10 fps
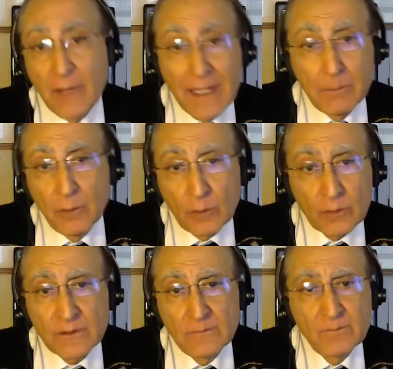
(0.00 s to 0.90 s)

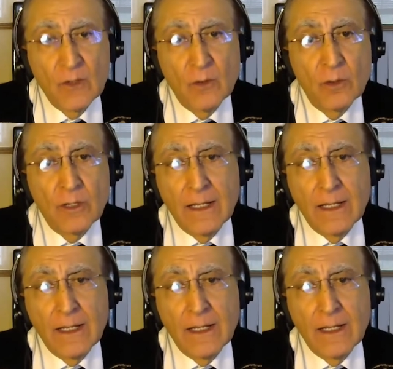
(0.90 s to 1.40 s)
Airport or